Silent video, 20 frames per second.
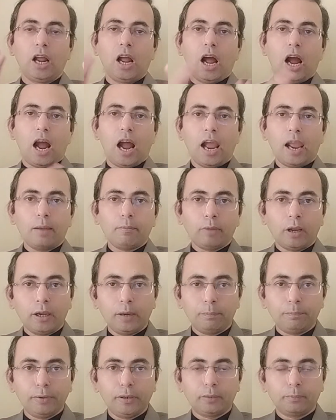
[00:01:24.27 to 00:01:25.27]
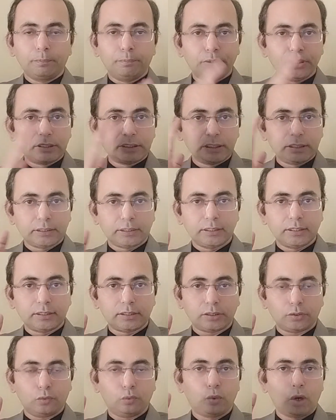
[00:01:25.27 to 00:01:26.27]
I am helping businesses,
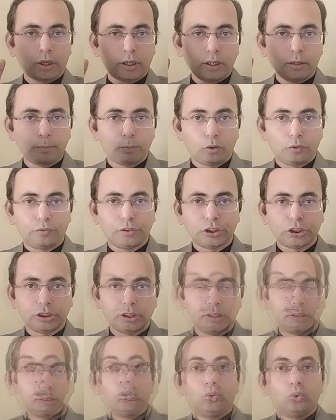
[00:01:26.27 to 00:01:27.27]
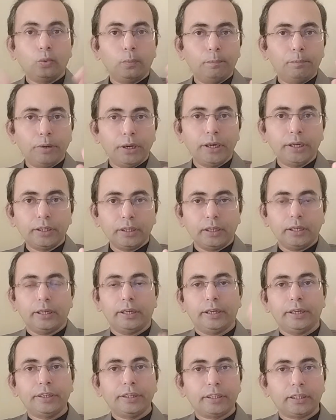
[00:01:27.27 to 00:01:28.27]
working professionals to build
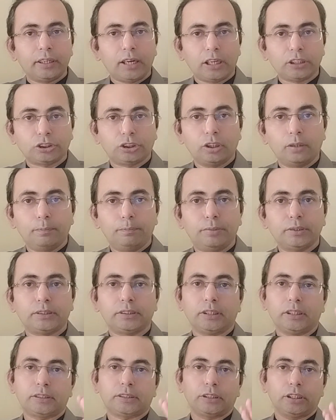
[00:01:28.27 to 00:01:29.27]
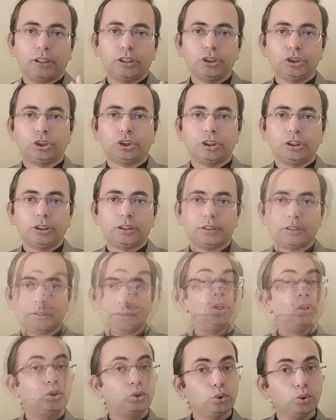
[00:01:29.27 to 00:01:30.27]
international business engines
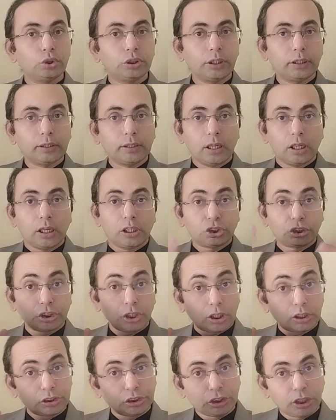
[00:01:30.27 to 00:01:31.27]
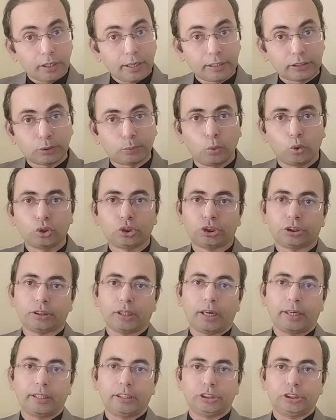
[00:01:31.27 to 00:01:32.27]
using structured export
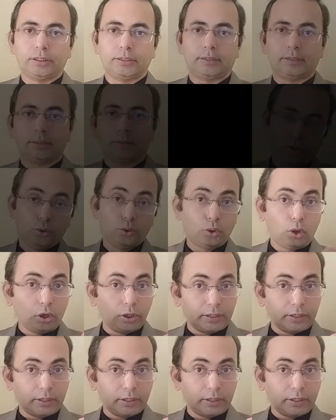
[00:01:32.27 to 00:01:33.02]
strategies, not